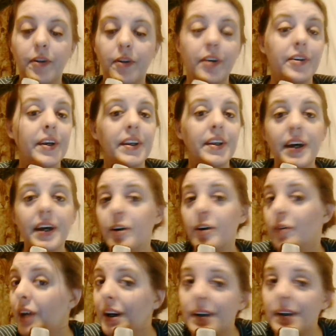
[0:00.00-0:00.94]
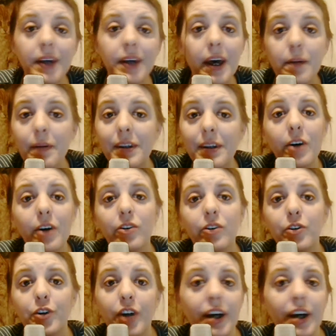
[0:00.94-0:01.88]
If there's anything you'd like to say about the
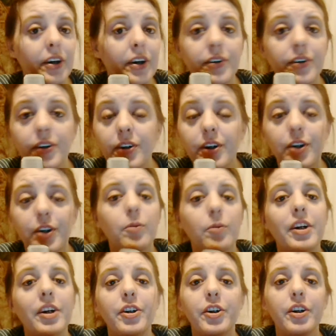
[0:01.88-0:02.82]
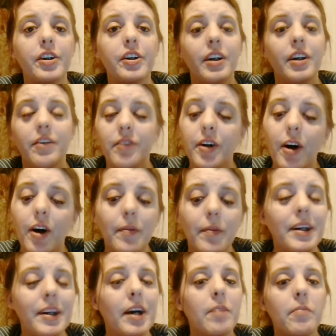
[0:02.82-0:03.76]
whole Shane Dawson situation, leave a
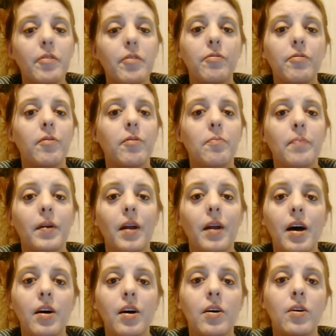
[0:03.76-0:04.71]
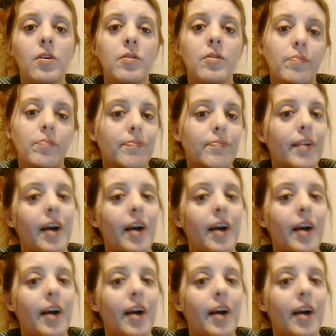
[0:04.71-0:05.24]
comment down below.